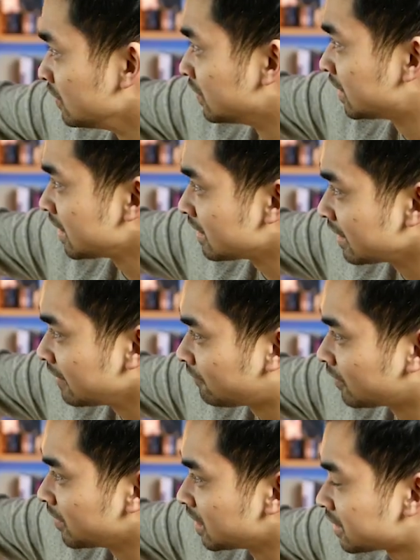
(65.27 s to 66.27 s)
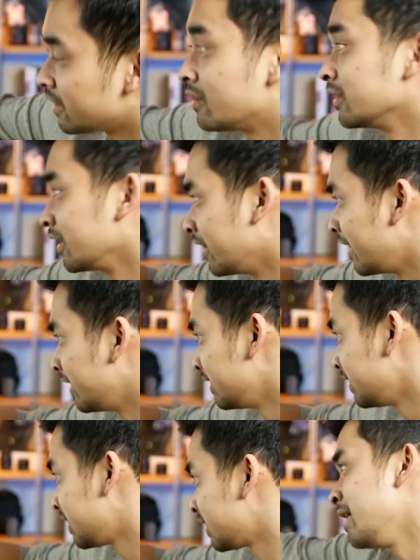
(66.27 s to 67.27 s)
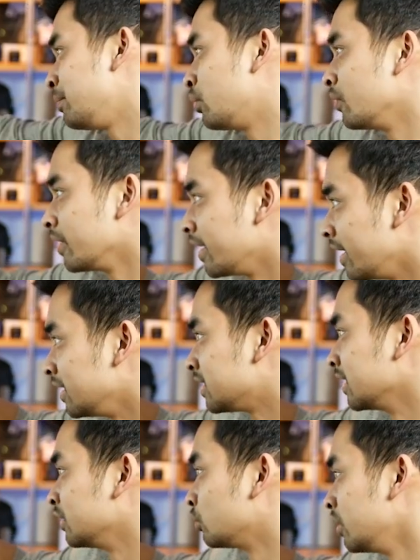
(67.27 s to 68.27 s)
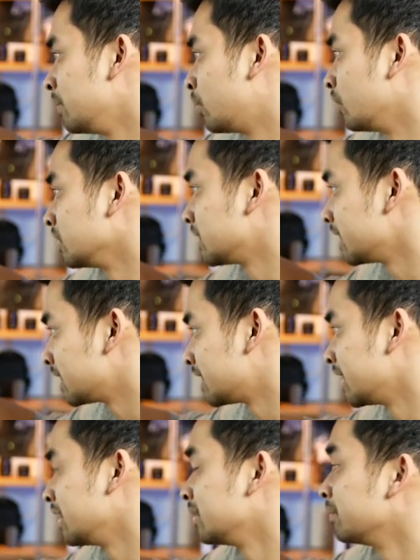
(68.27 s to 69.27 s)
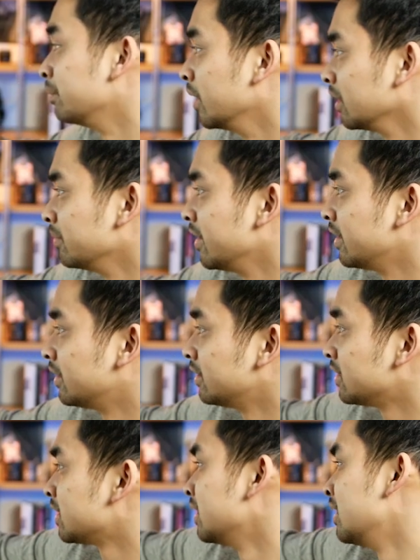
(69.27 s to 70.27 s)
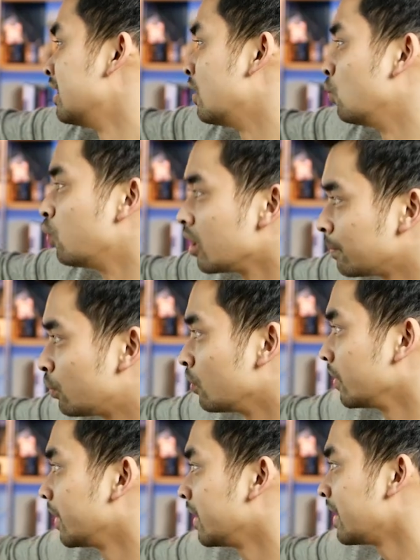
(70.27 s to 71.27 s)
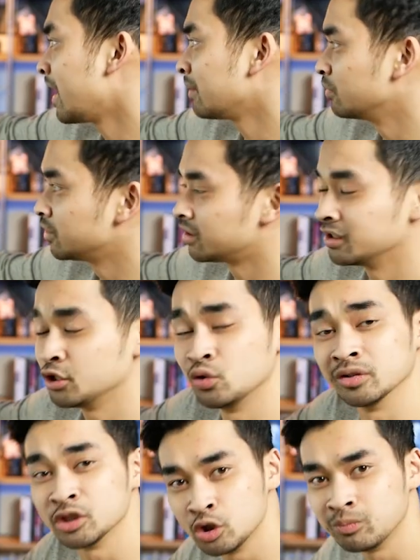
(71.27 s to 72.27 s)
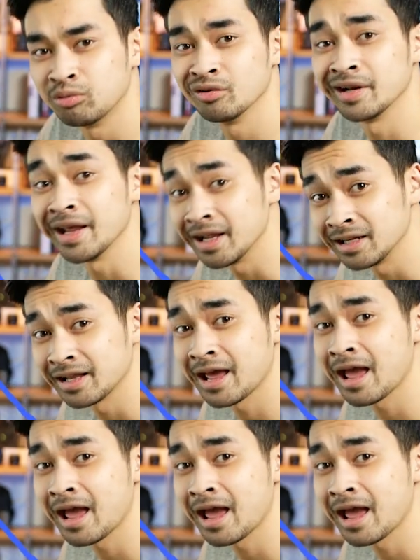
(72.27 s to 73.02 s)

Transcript: You see the information on the lens, 8.8 to 3.68 millimeters. A 1.8 aperture to a 2.8